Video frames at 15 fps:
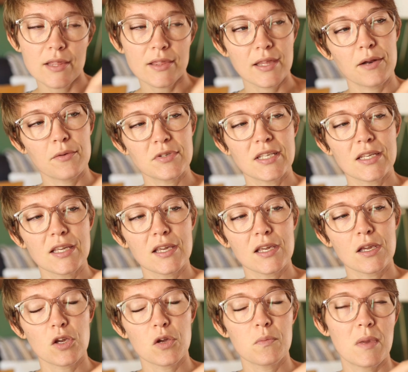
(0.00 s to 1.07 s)
that I was
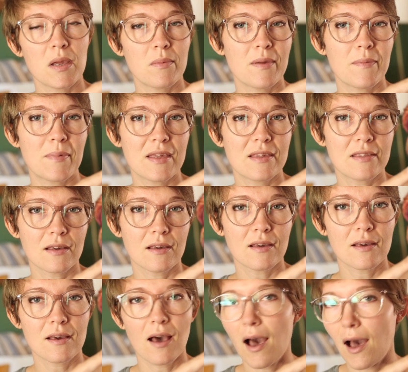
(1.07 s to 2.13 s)
thinking could maybe be the
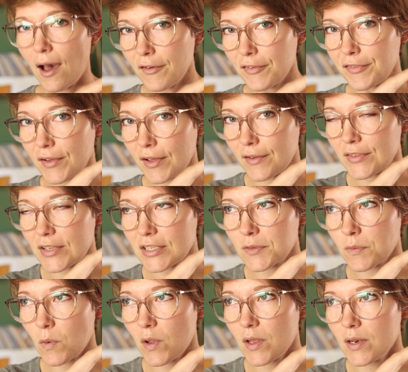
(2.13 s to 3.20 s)
cuff of
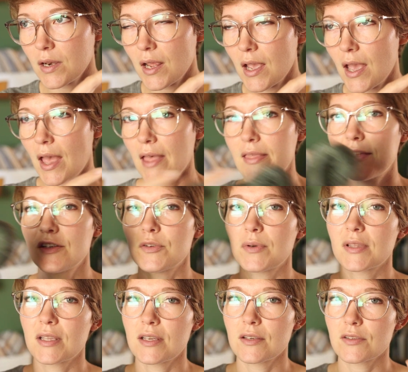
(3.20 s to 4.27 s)
this one, and then
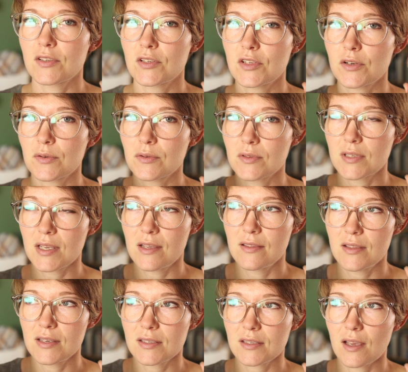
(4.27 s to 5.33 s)
doing the heels and toes
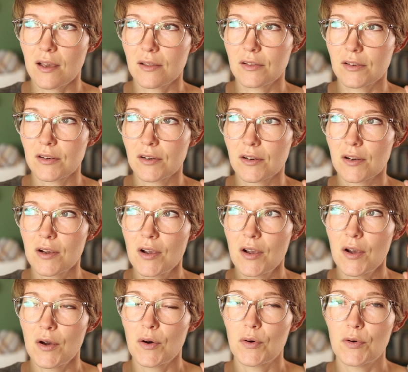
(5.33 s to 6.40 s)
in this color,
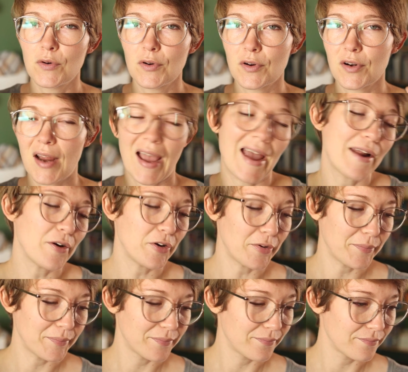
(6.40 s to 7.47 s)
or I don't know.
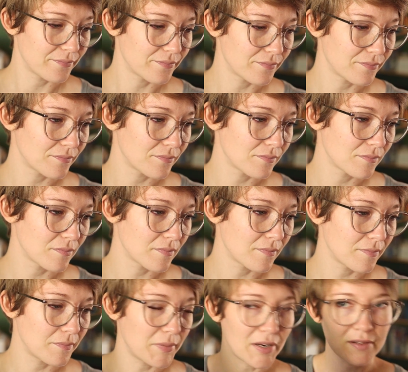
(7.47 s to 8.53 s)
But